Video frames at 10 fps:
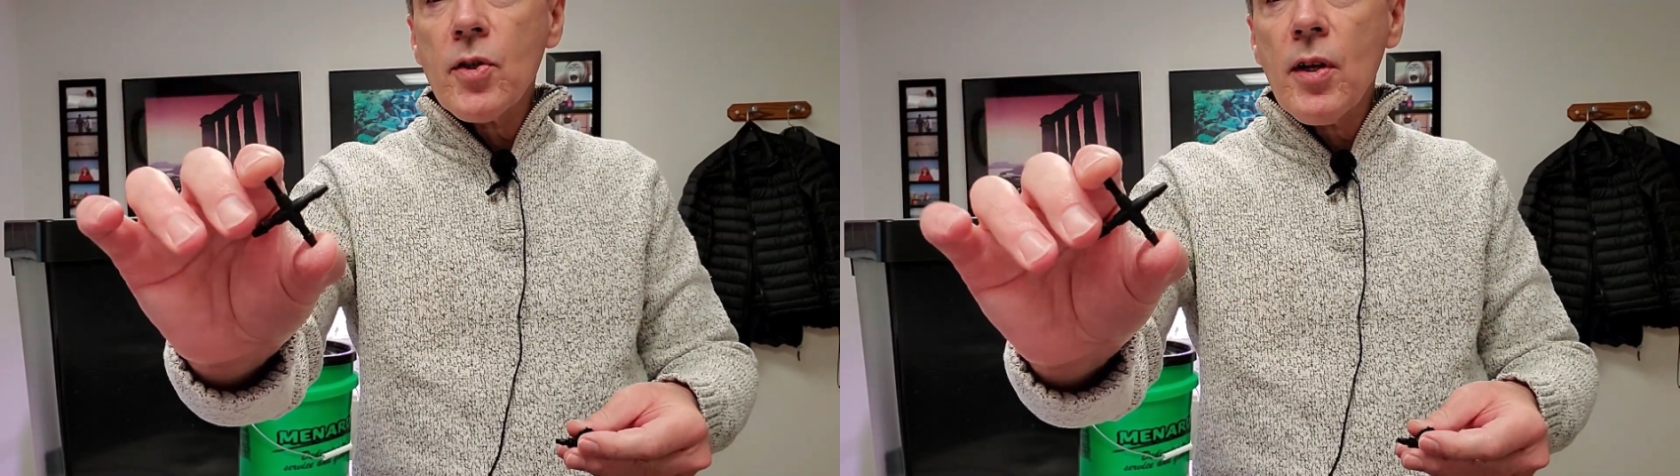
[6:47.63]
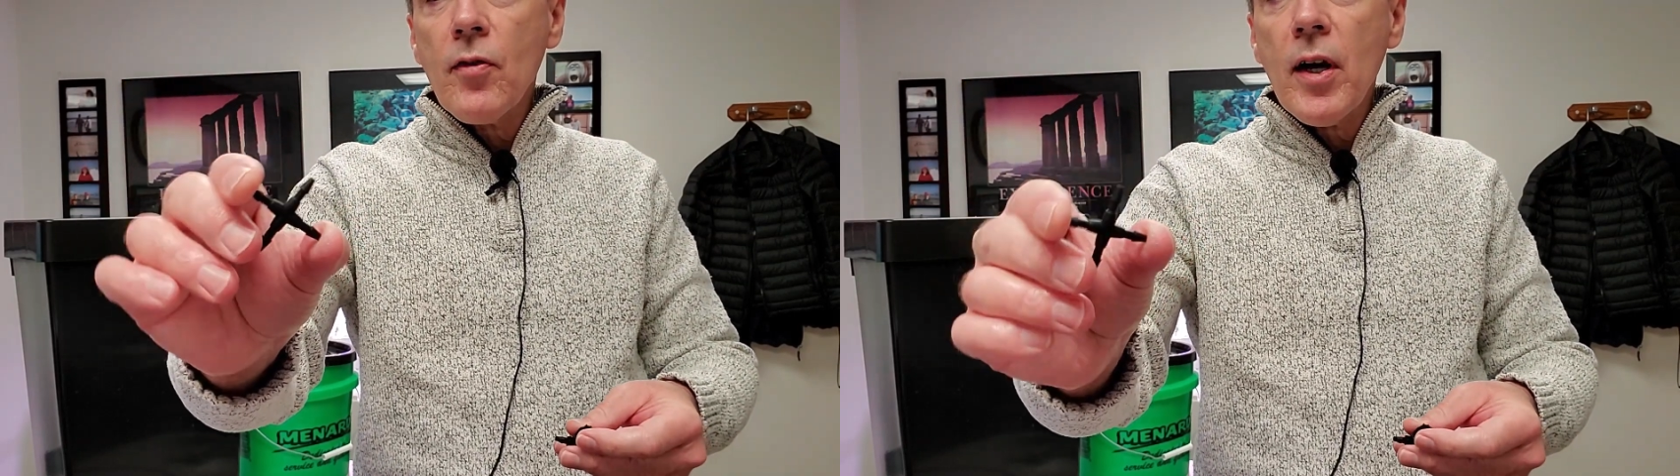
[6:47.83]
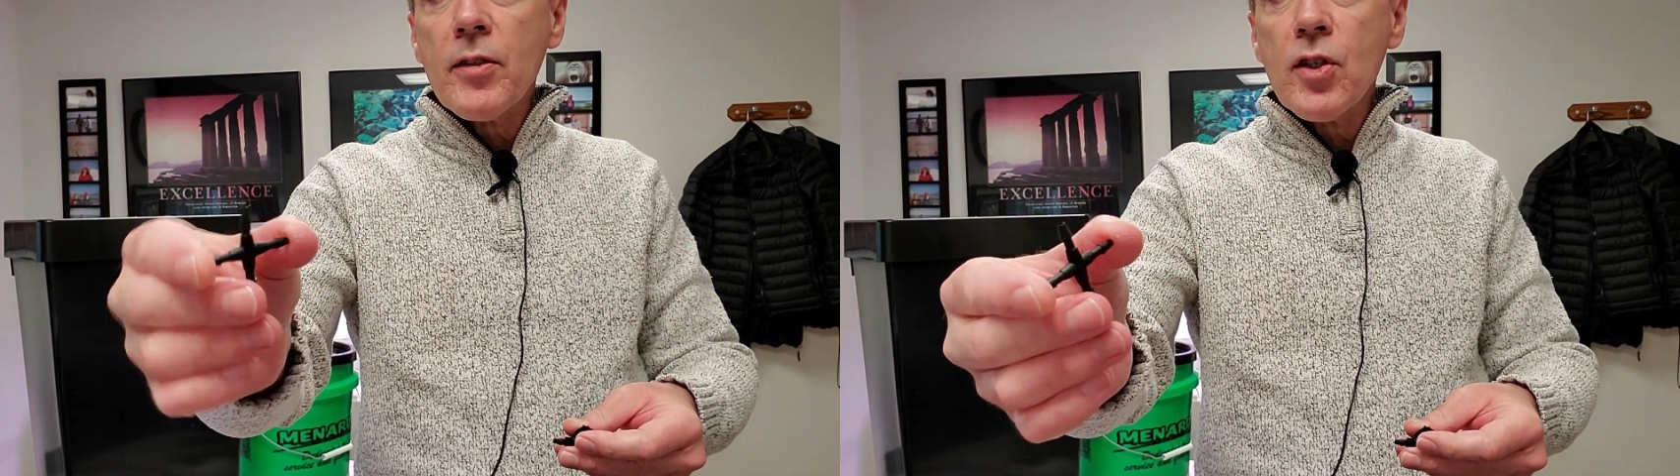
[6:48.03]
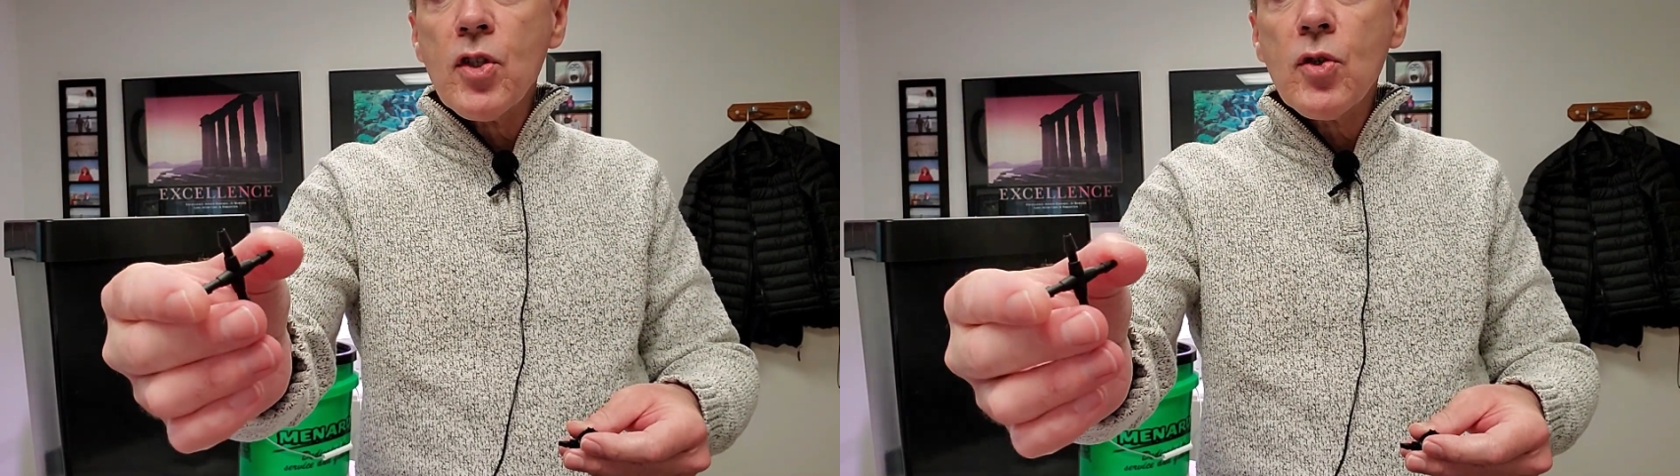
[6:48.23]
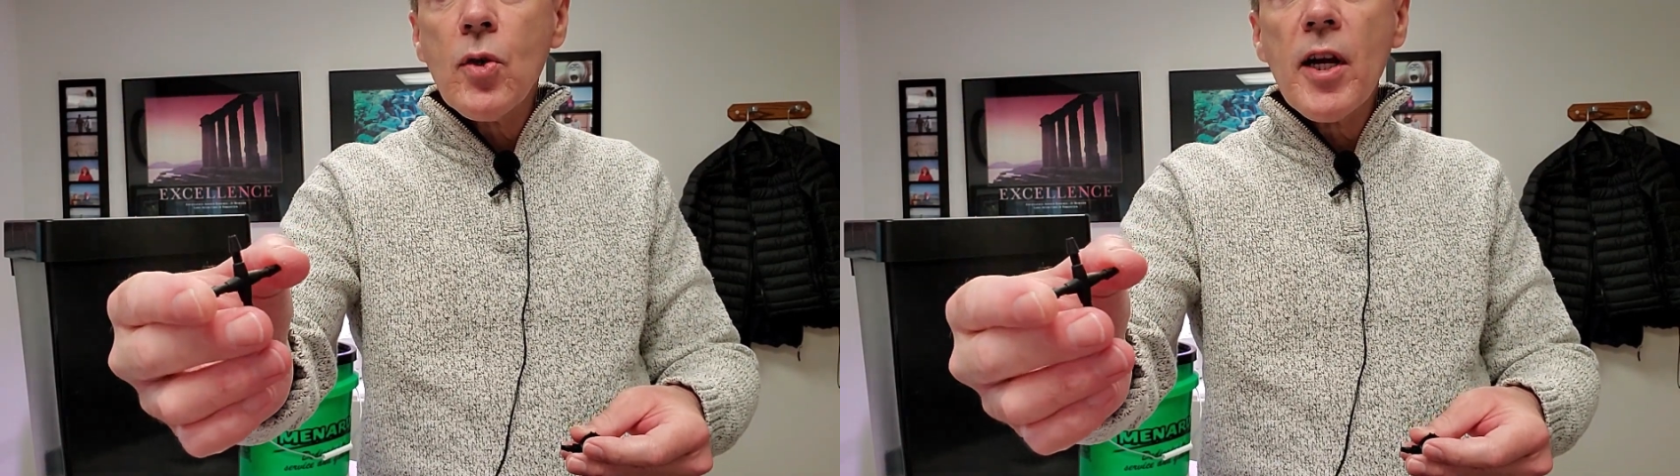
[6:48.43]
they've got
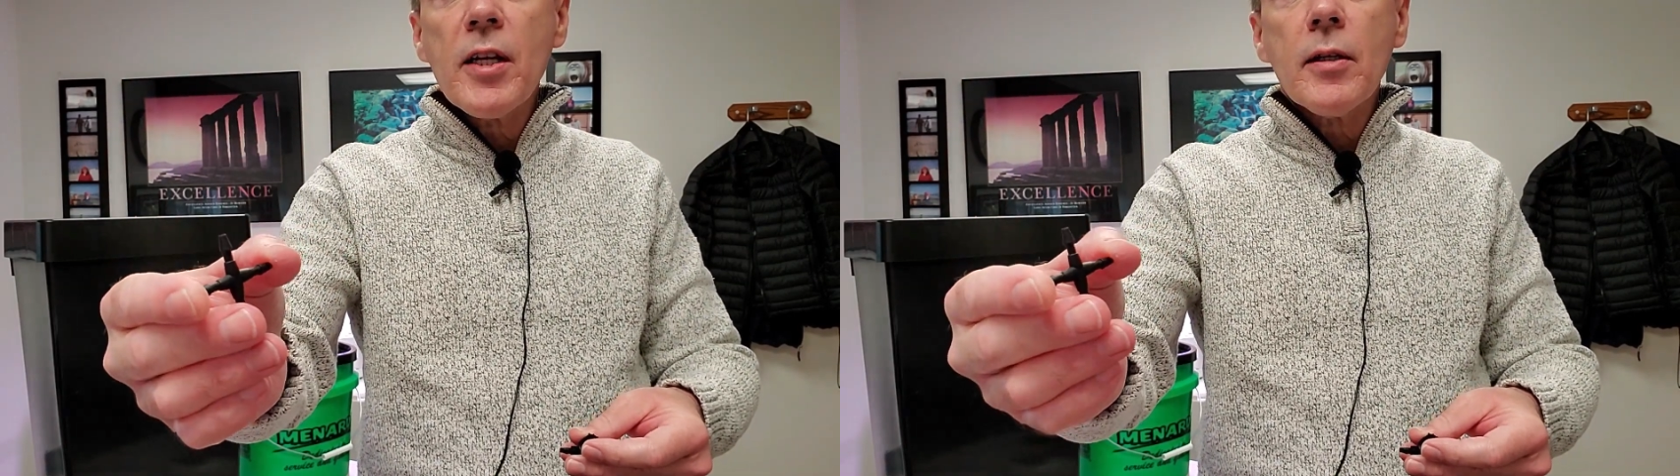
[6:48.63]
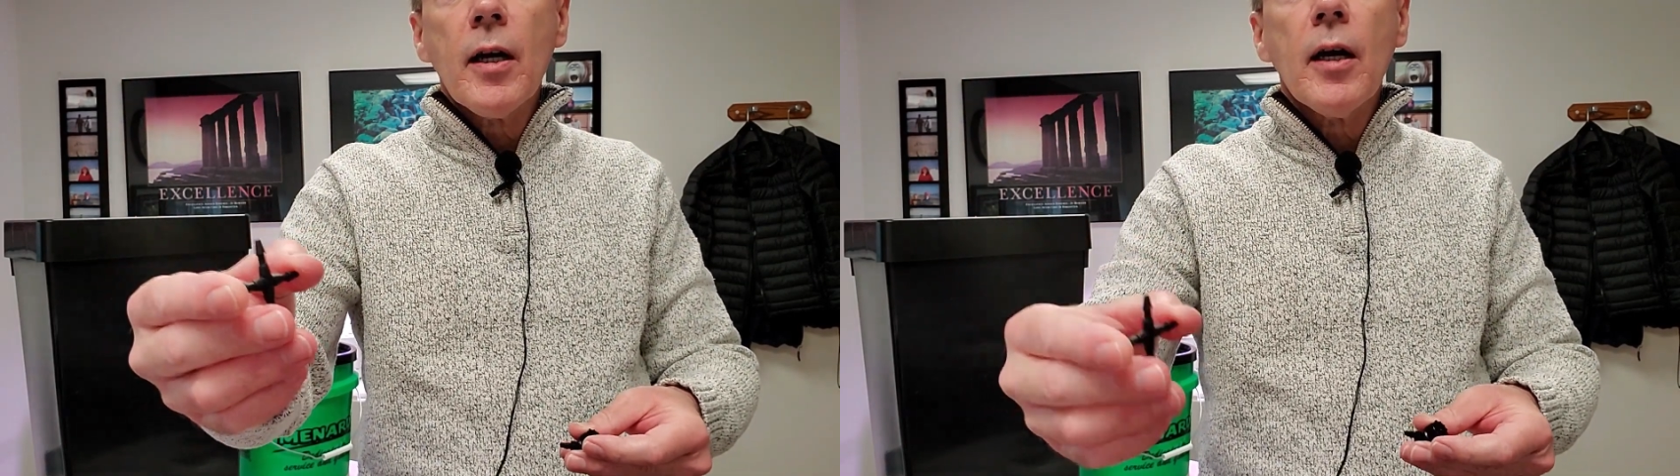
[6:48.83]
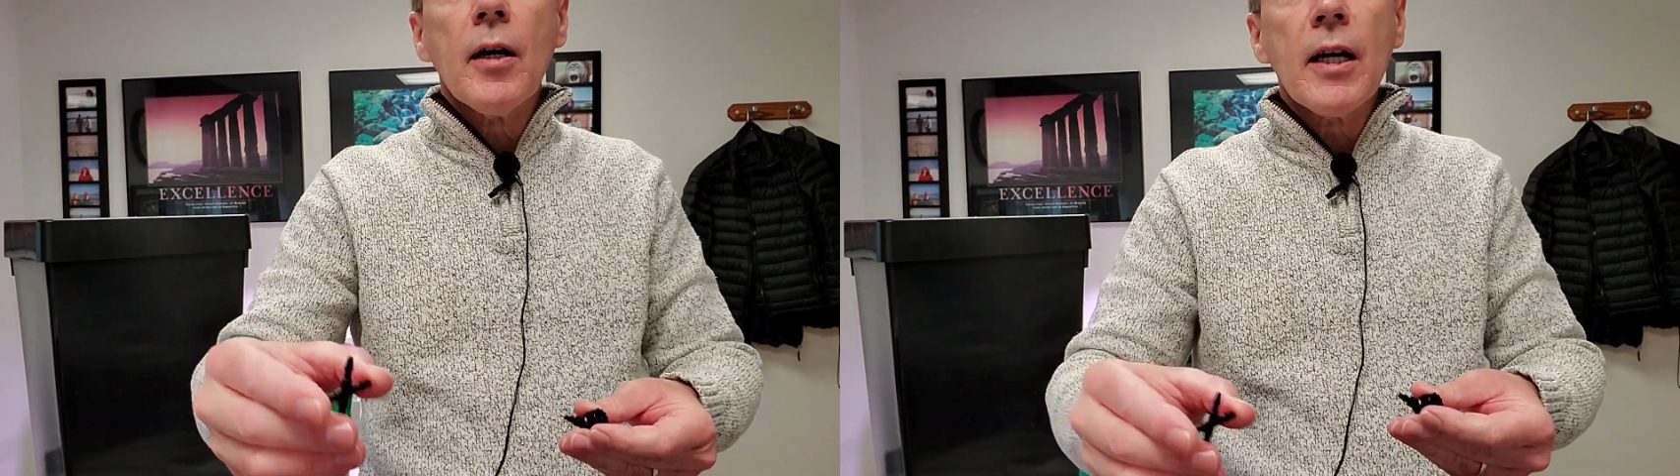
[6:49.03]
straight uh,